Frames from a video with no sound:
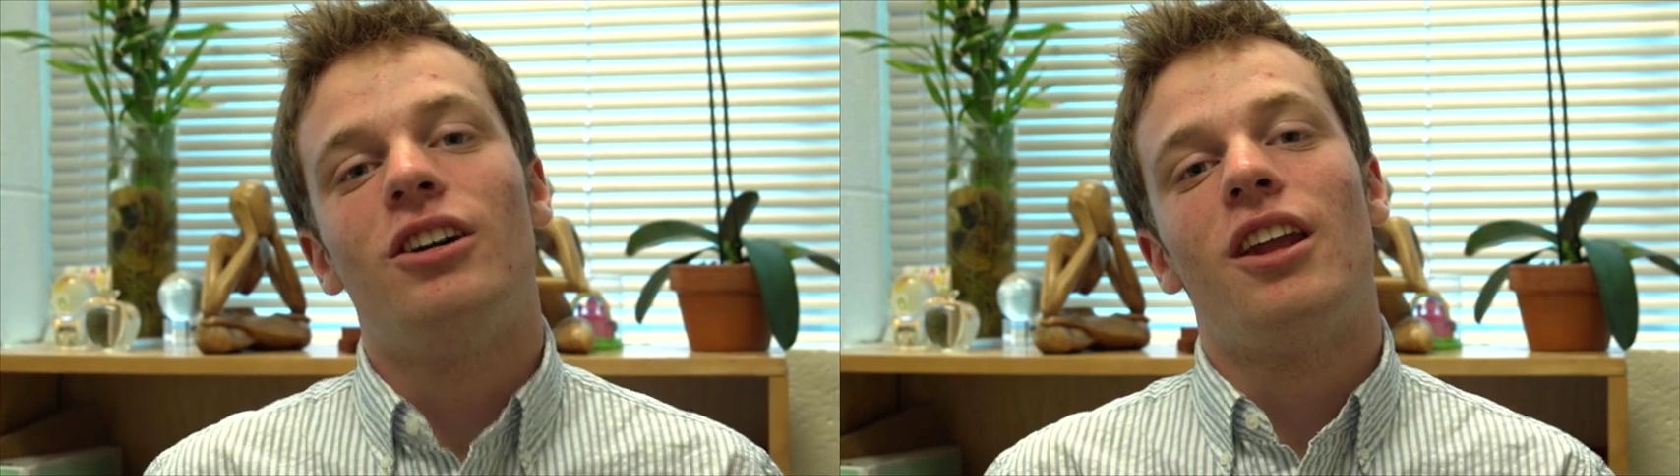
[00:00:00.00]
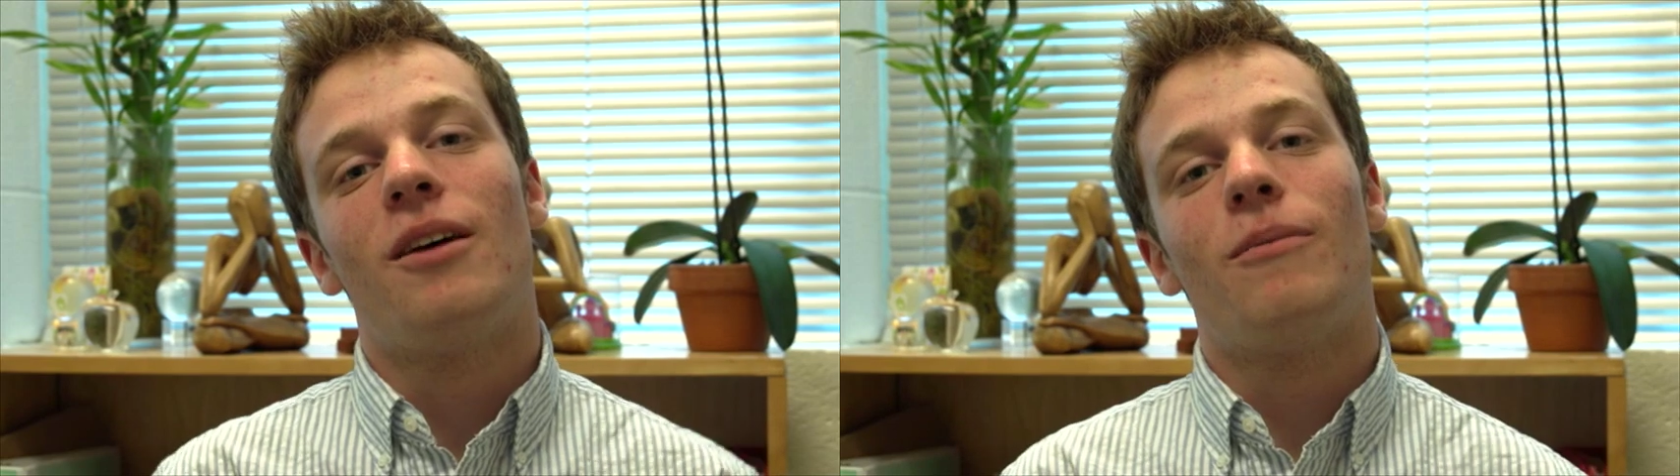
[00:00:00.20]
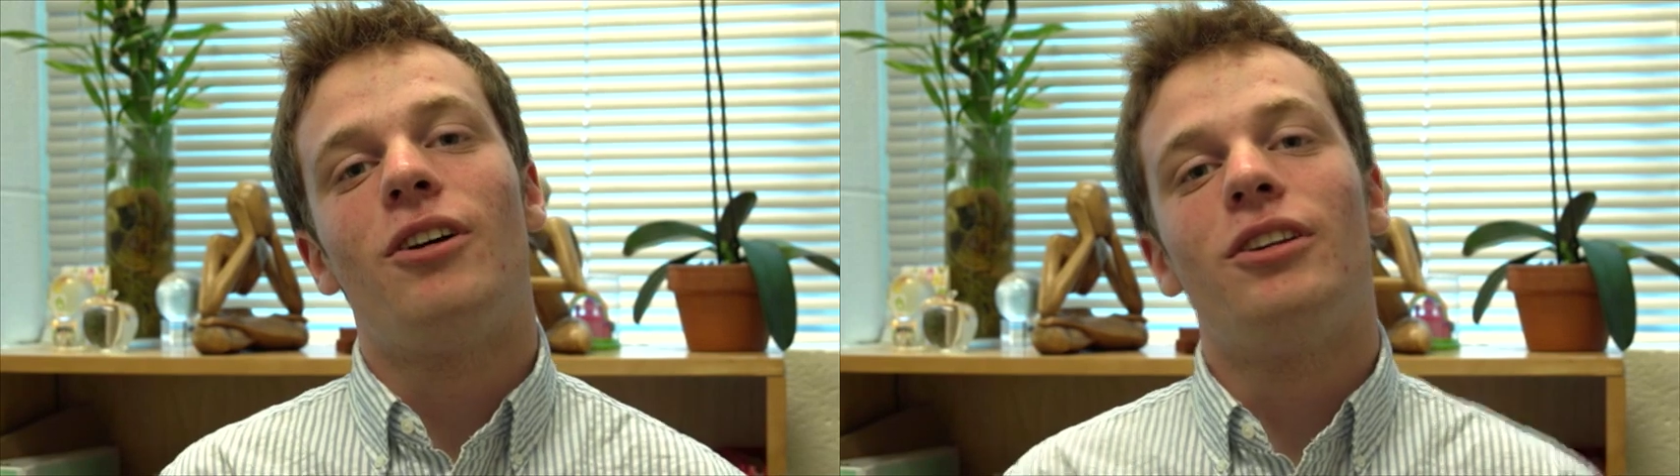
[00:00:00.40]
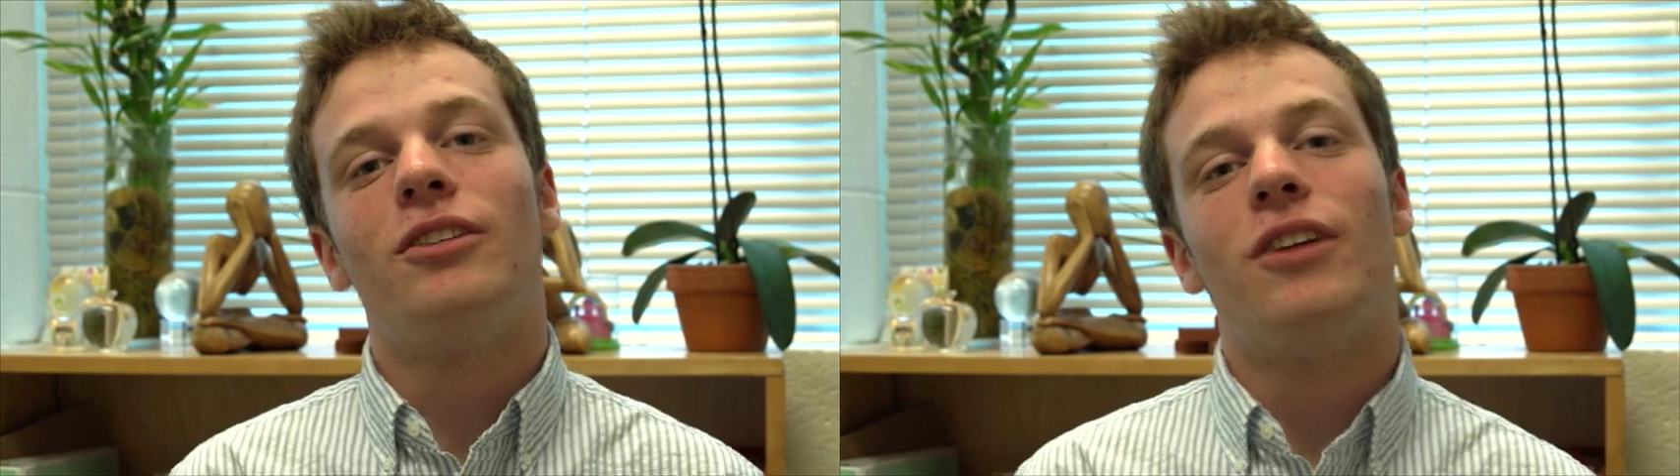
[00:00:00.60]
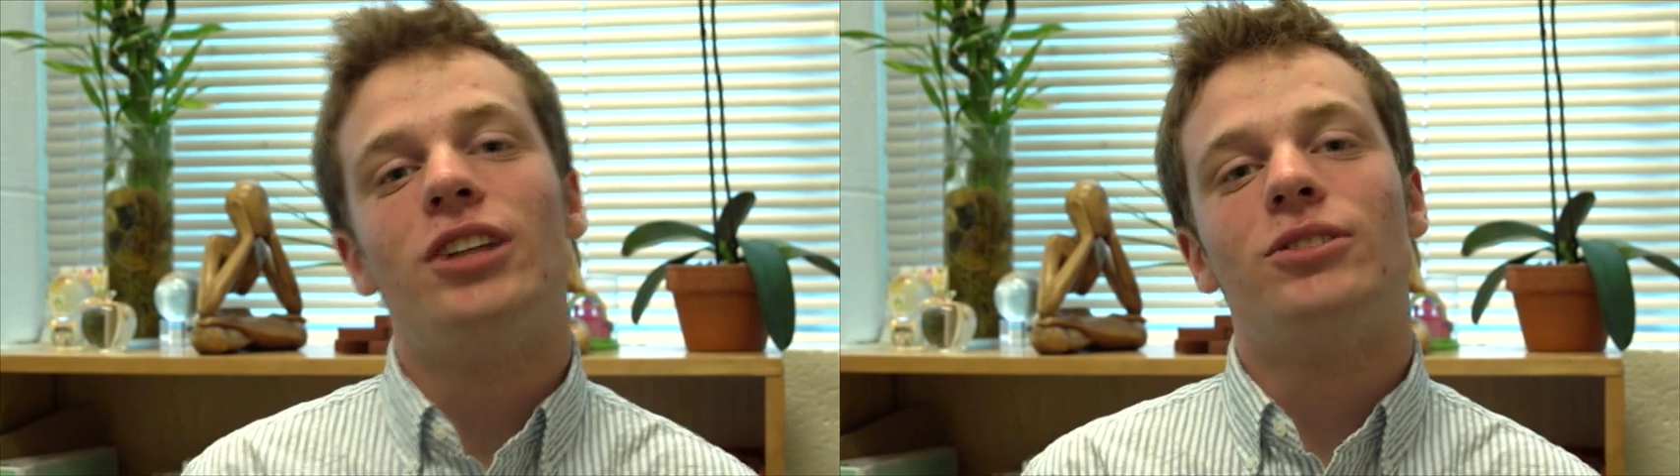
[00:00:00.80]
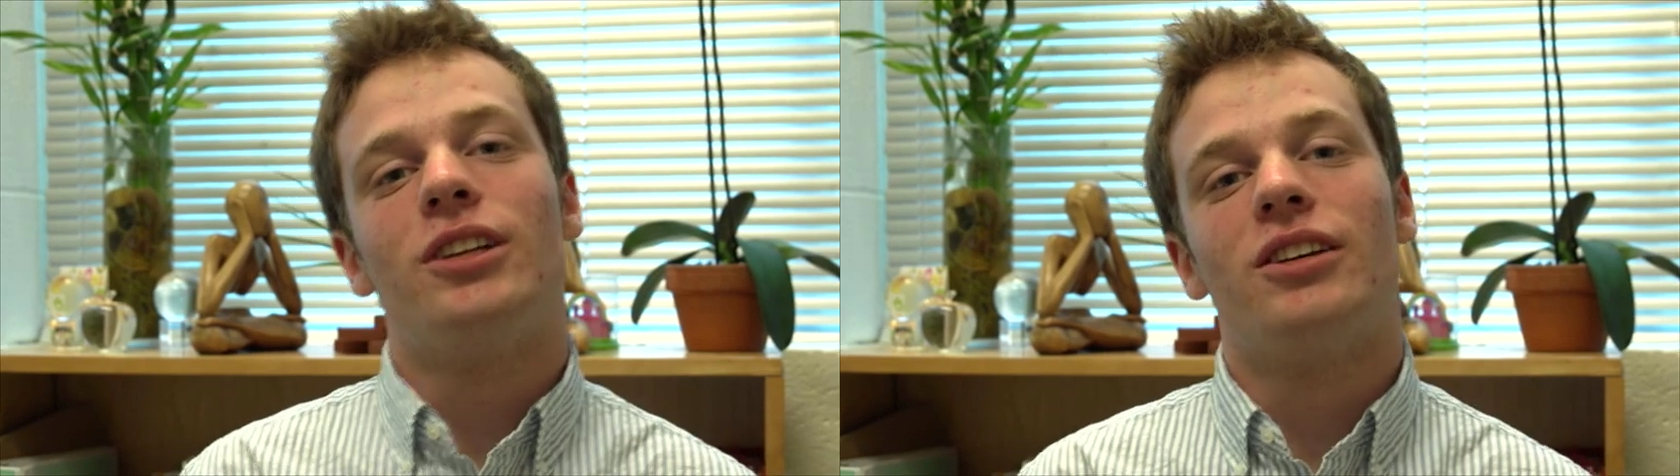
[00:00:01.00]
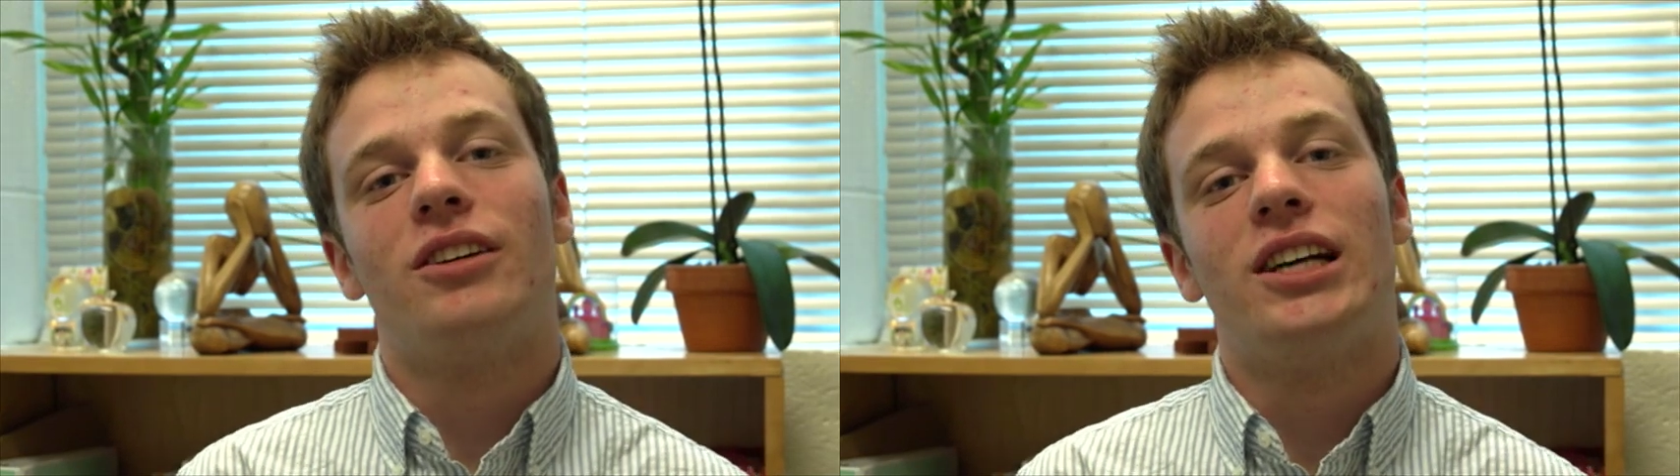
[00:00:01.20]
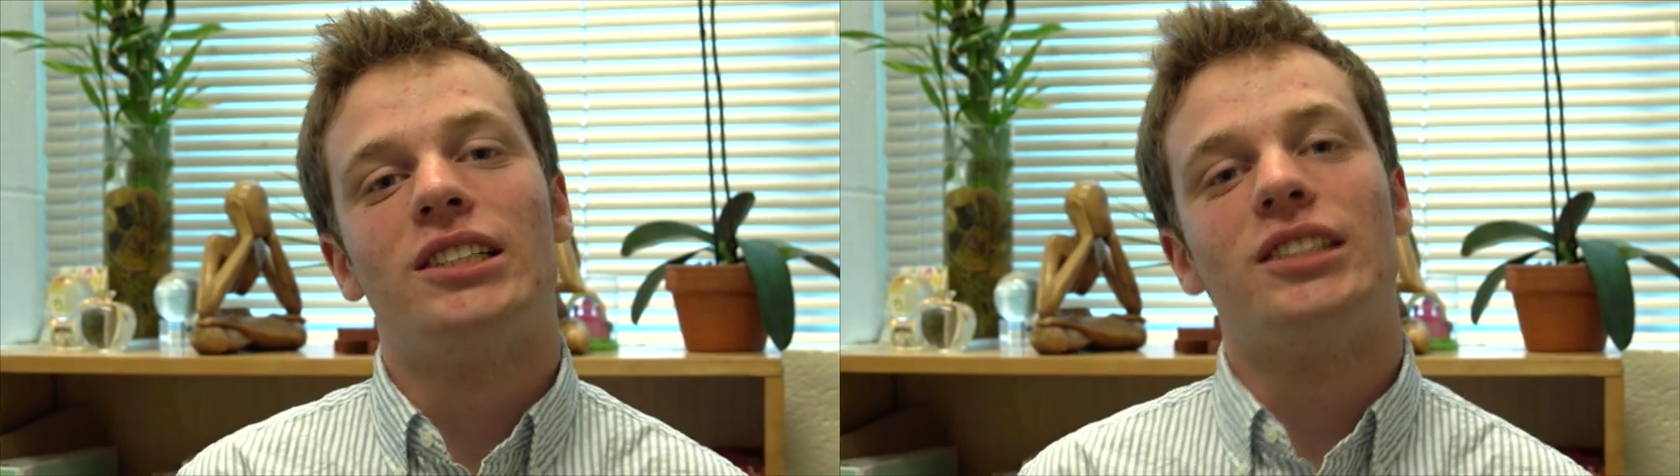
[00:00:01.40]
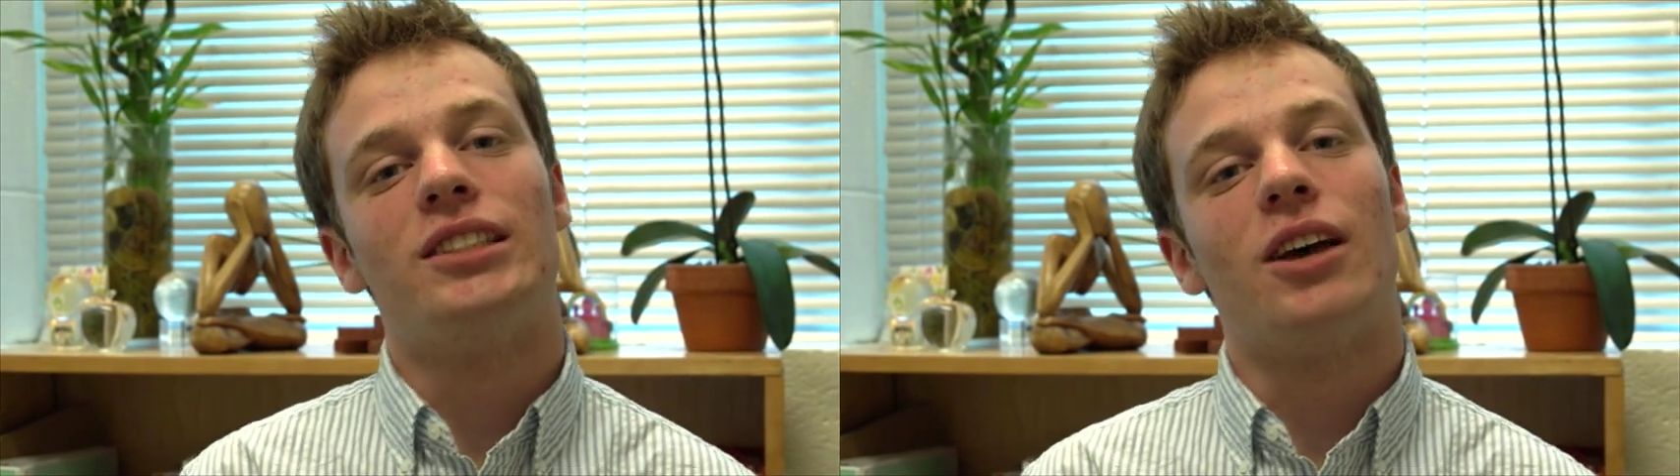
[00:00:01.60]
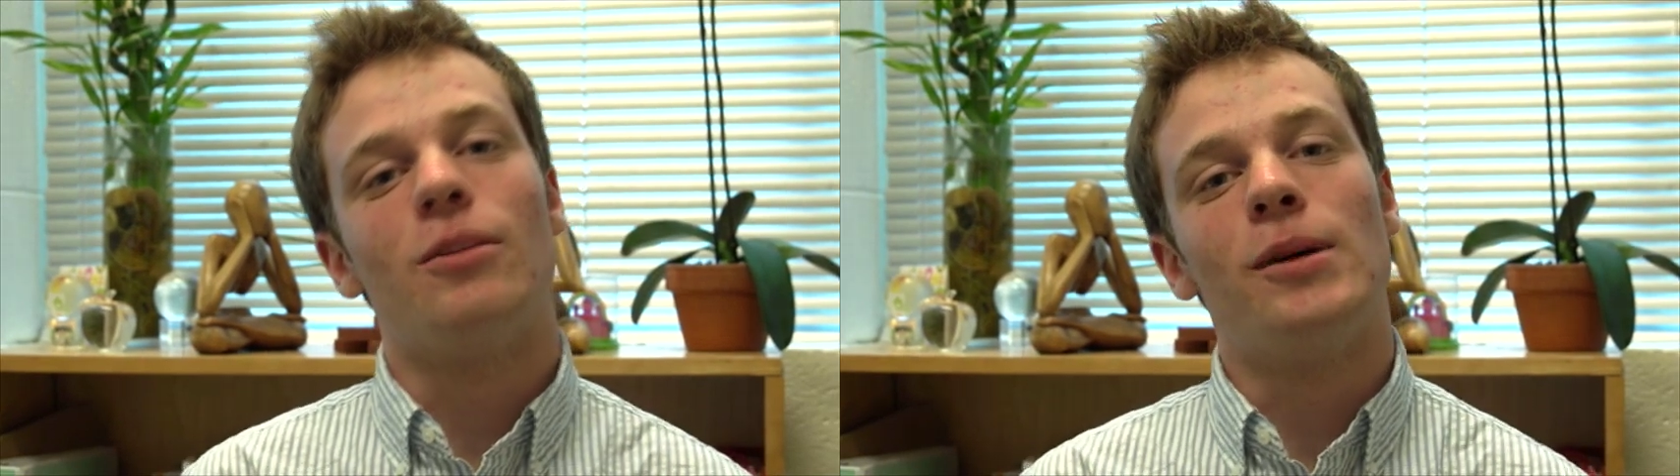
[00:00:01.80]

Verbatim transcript: and I'm part of the graduating class at South